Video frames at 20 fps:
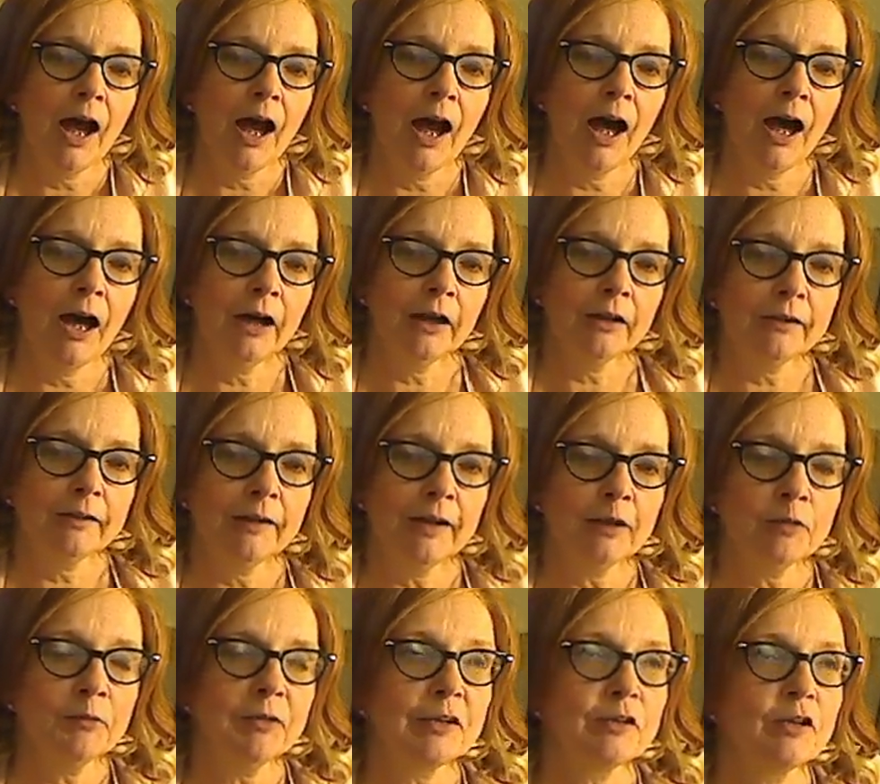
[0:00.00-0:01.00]

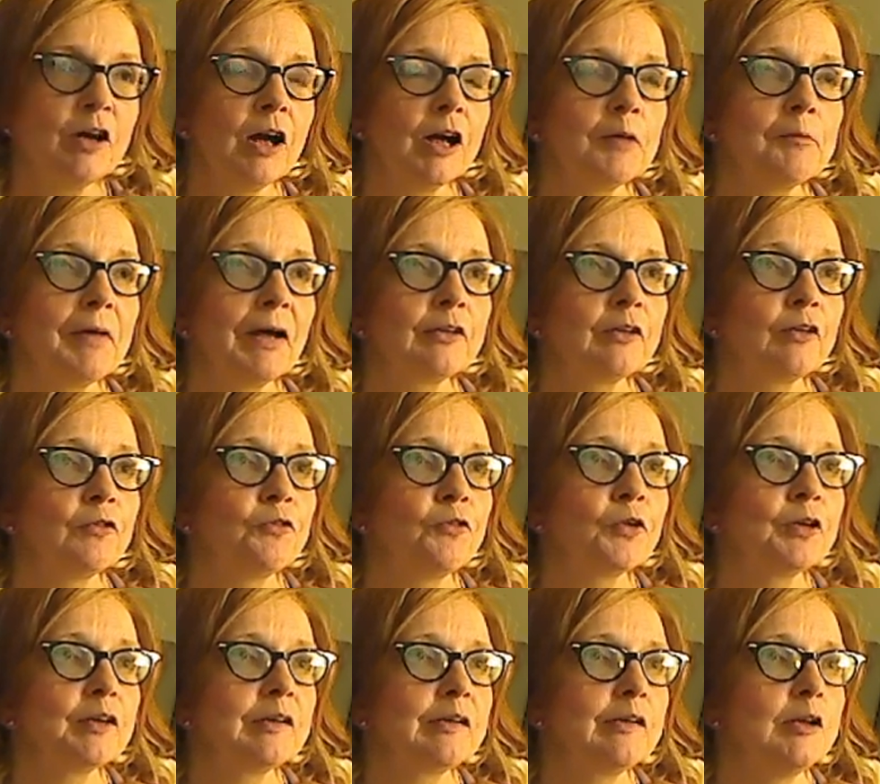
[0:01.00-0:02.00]
Then we talk about the
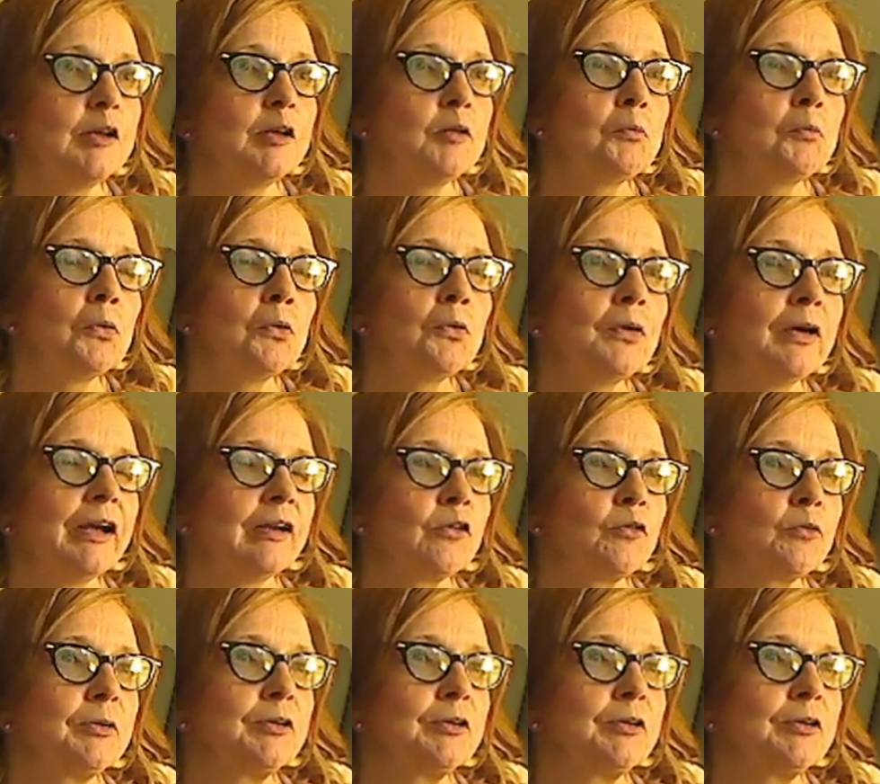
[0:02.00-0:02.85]
14 points,